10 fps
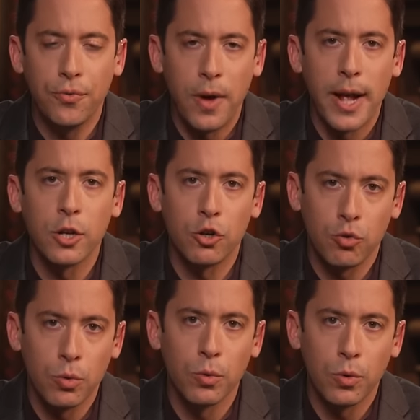find
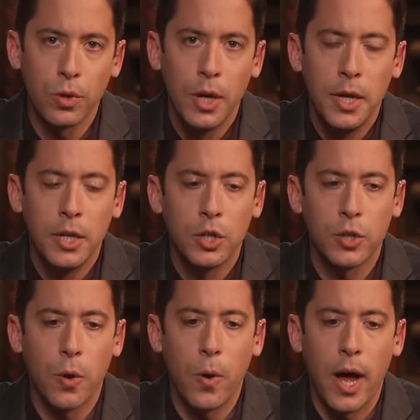truth.
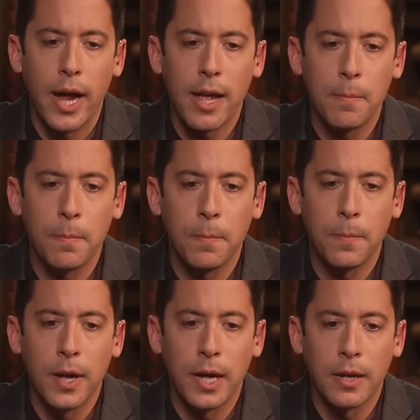So I
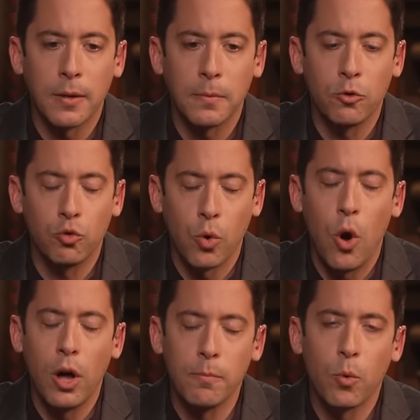am uh,
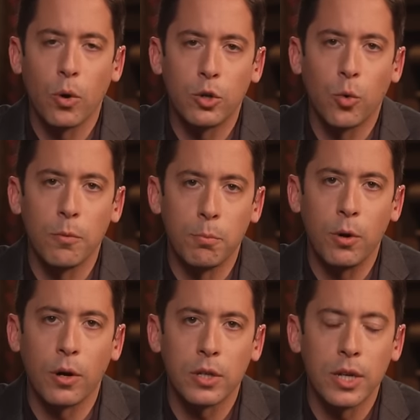drawn more toward
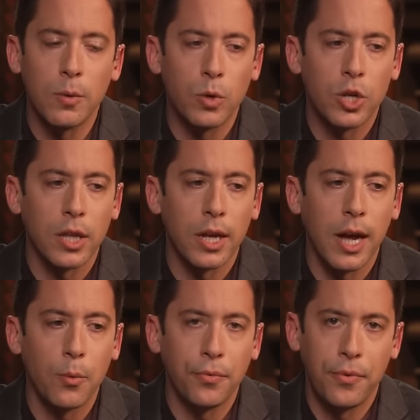books in which I think
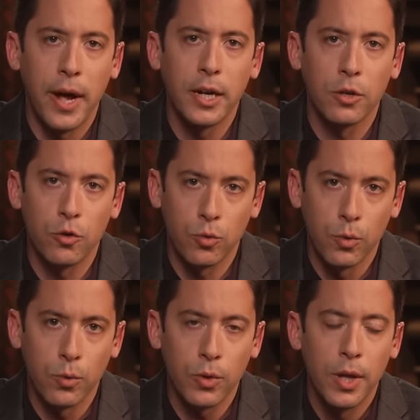I will find
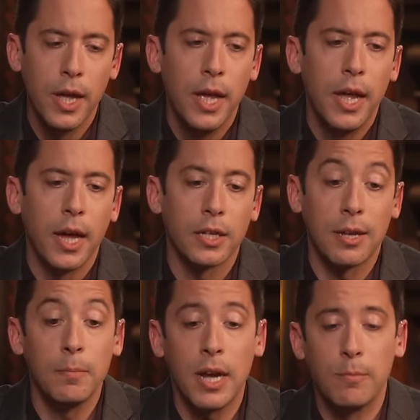truth. Uh,
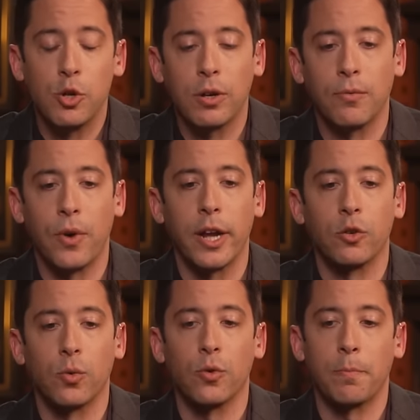sometimes you can find
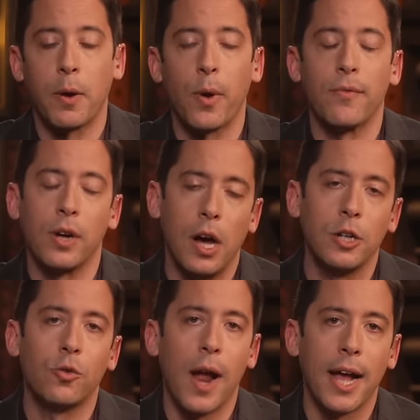truth by way of
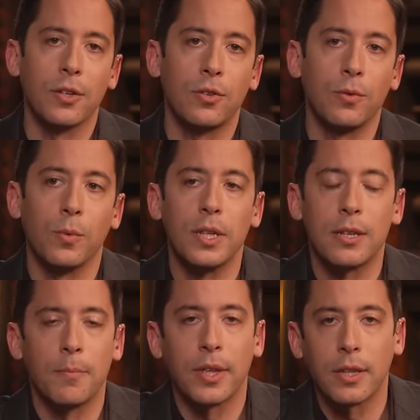contrast. You read
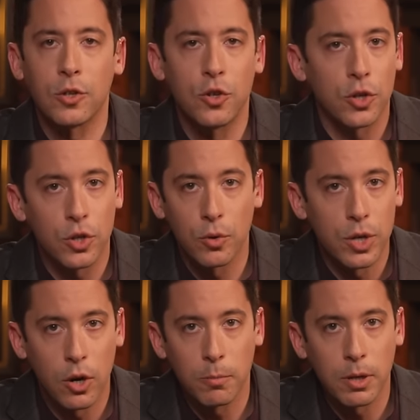something that's just so
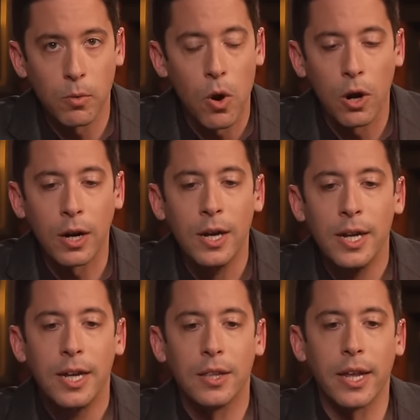terribly wrong
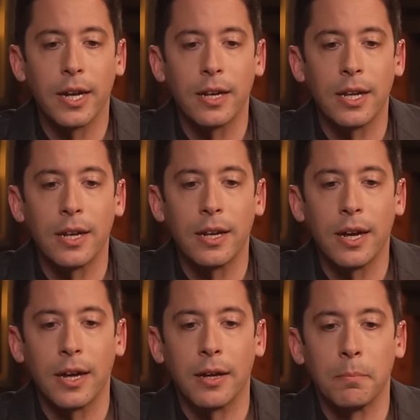that it it
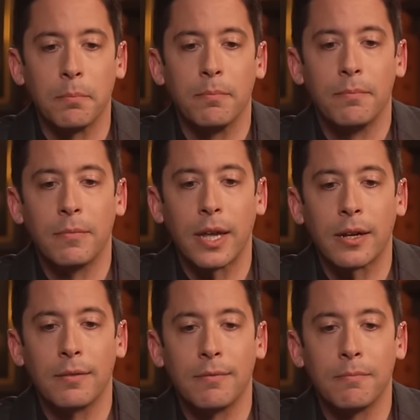uh,
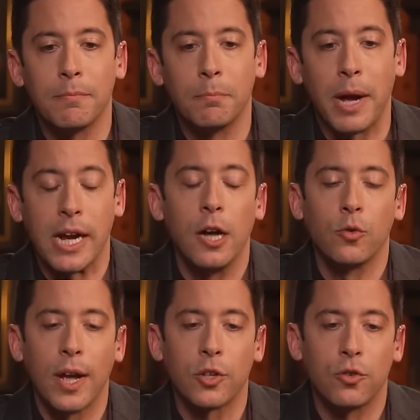like by
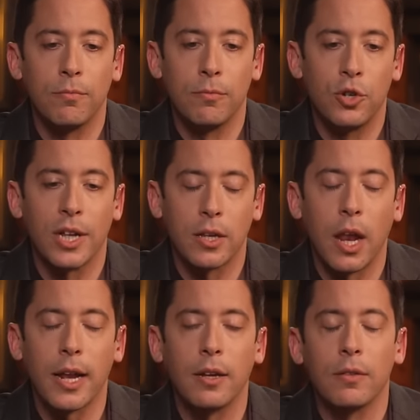contrast sheds a
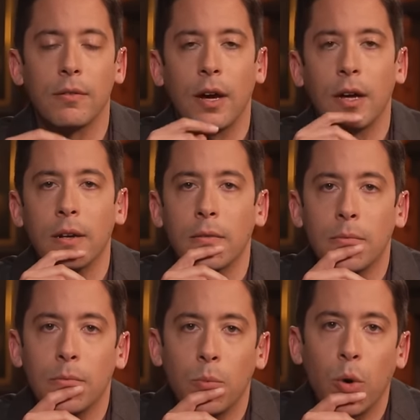light on
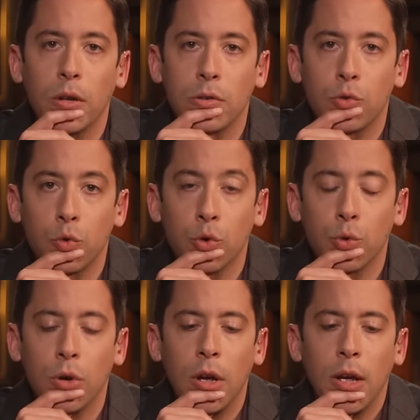on what is
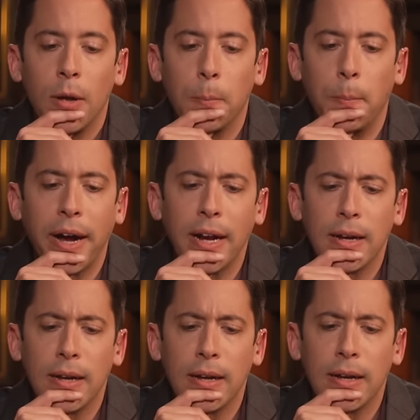true. But
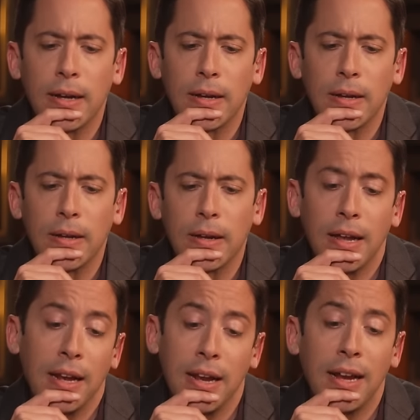uh,
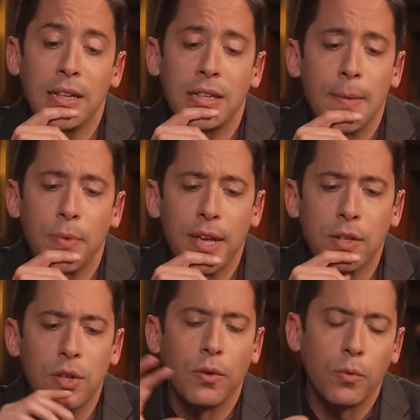and and in some
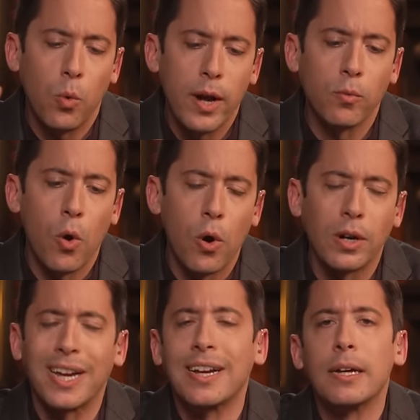things that are quite wrong,
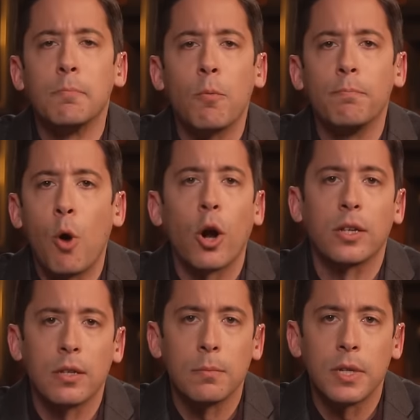like uh,
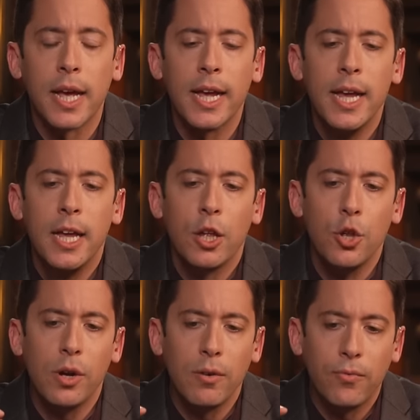Marxism, say,
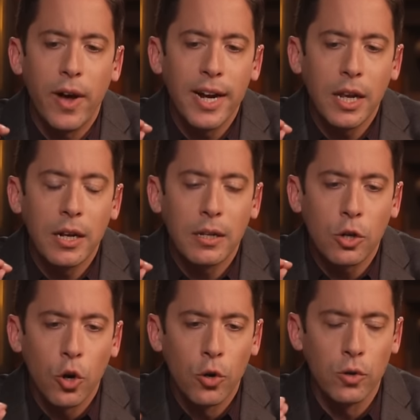you can find little
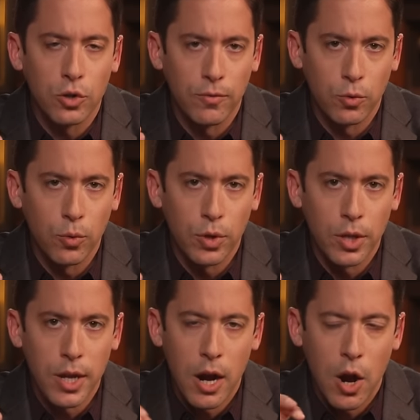kernels of truth
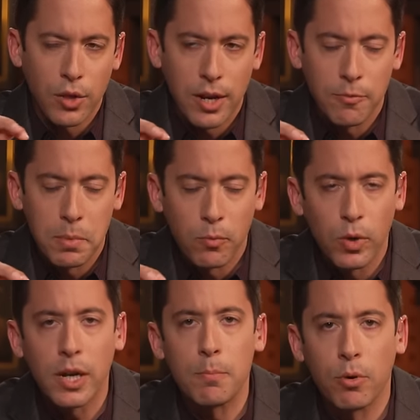in there that have been
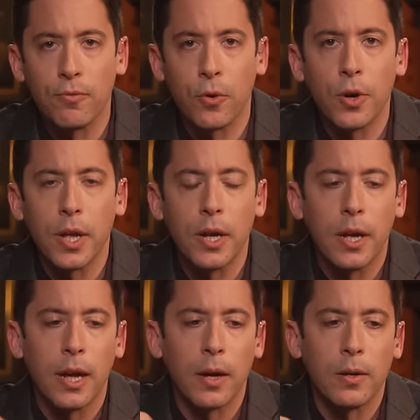really perverted.
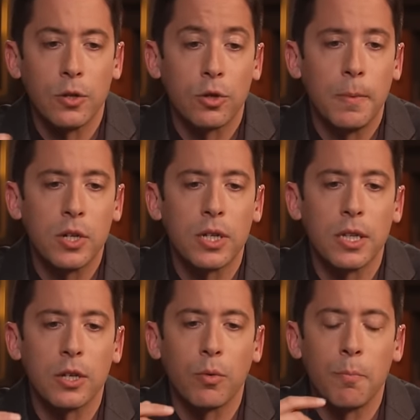Uh, you especially see
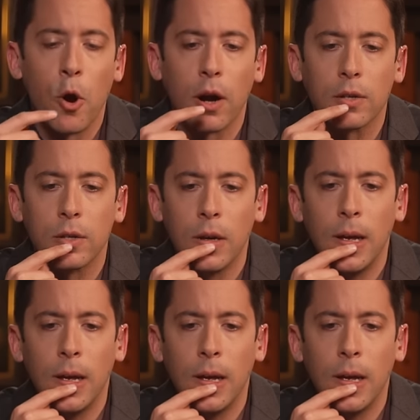this with Marx.